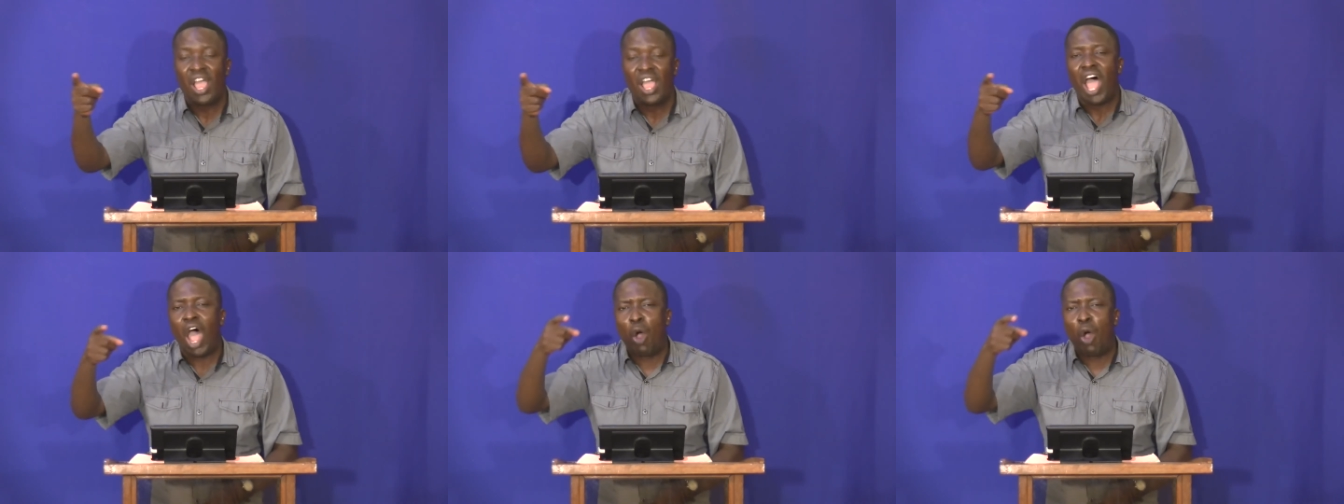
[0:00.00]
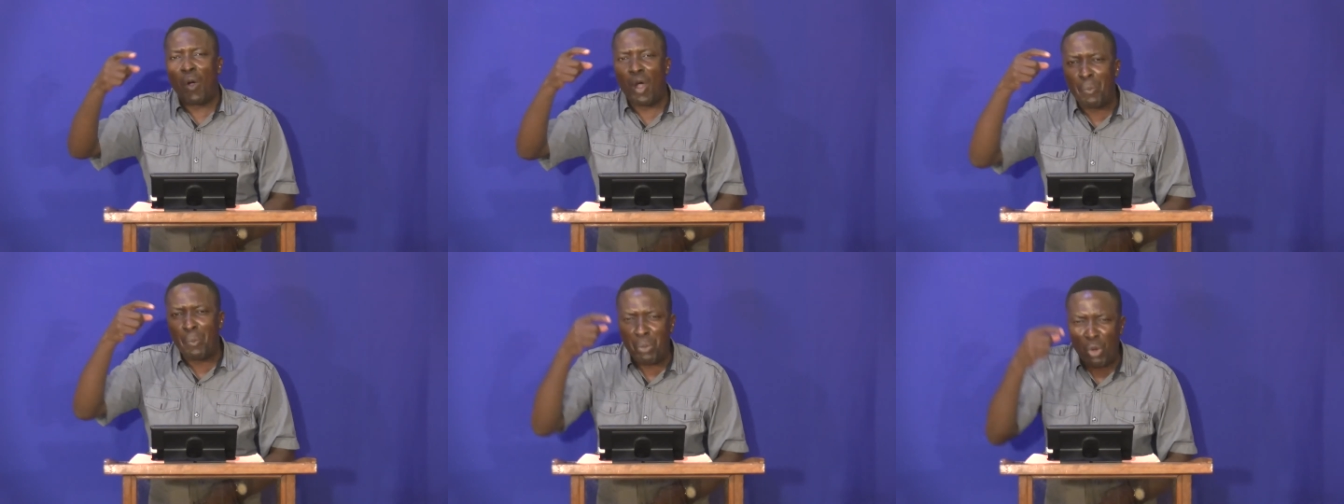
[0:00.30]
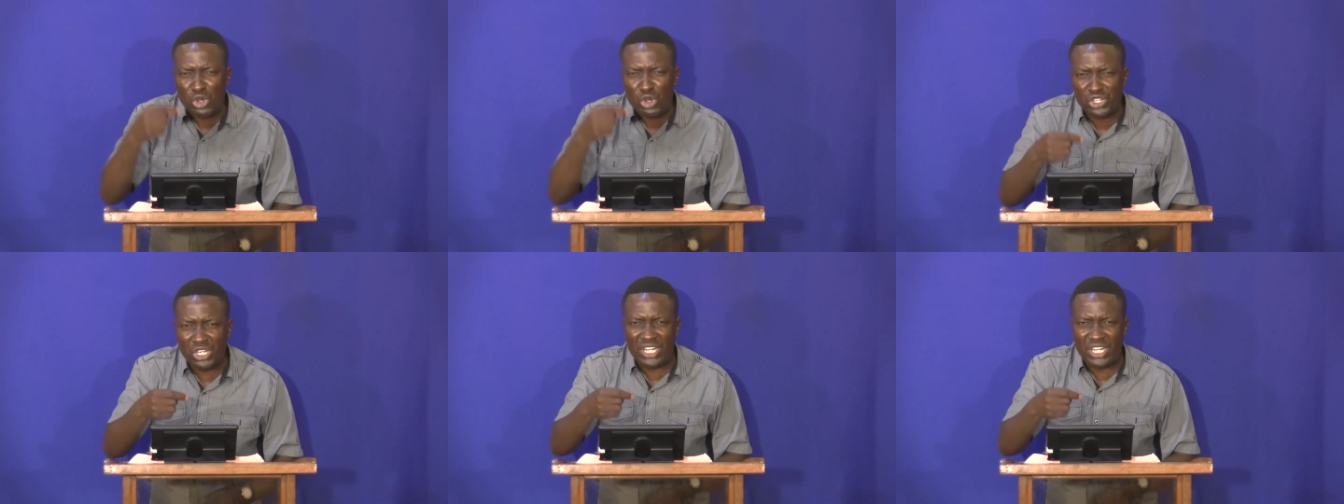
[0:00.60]
our
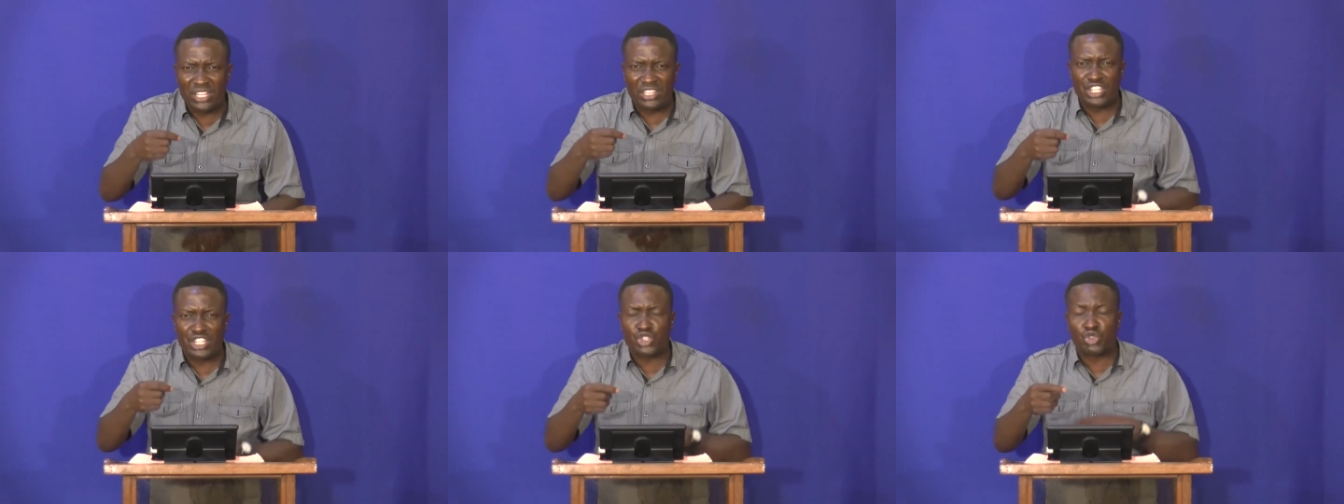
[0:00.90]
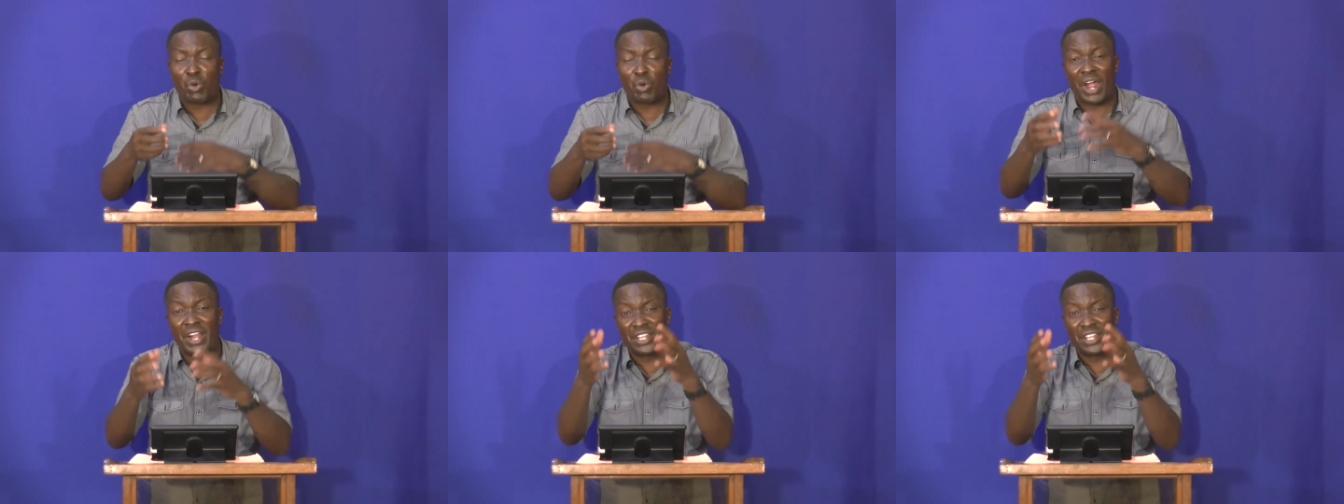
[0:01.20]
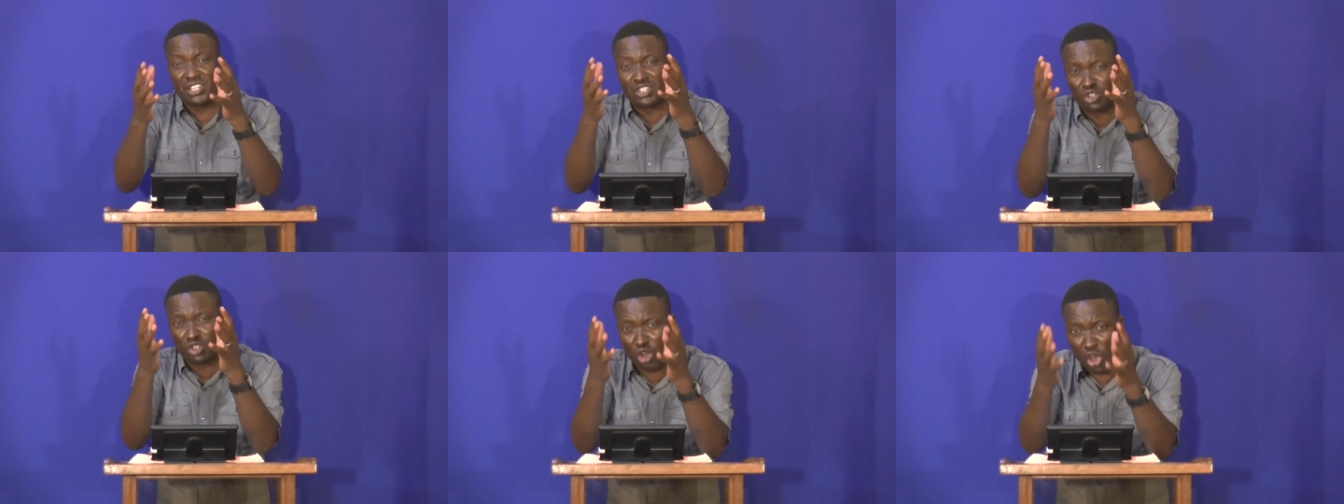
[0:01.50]
portion in this world
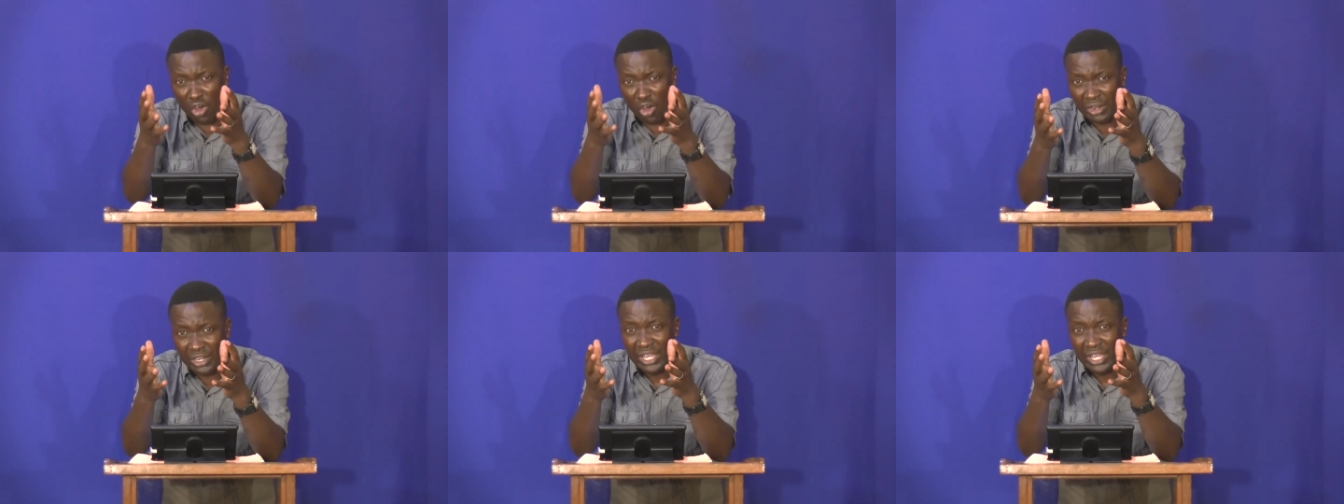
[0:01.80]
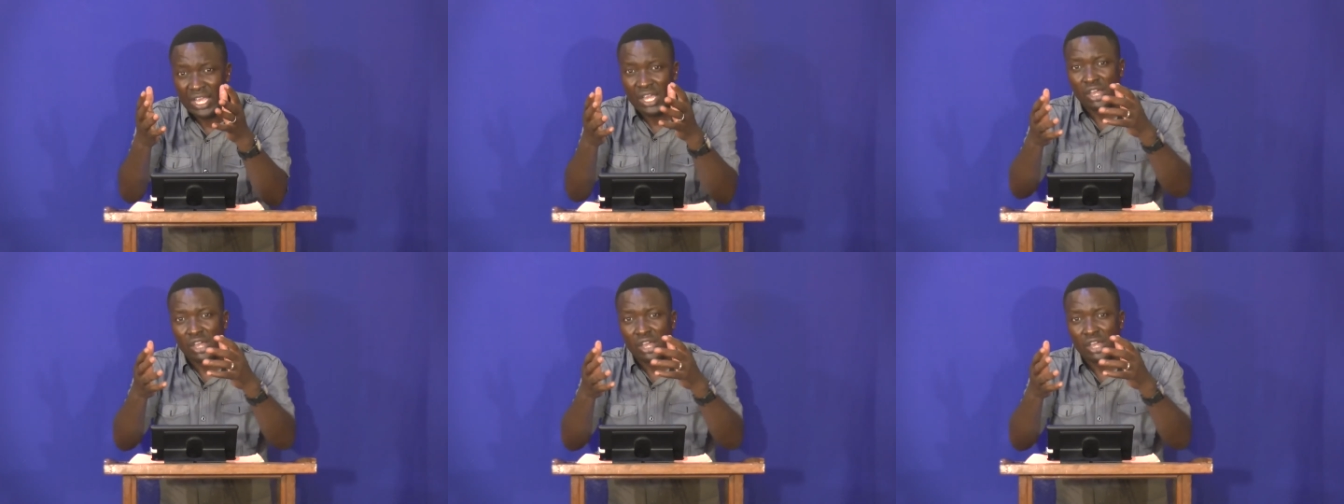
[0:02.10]
is God.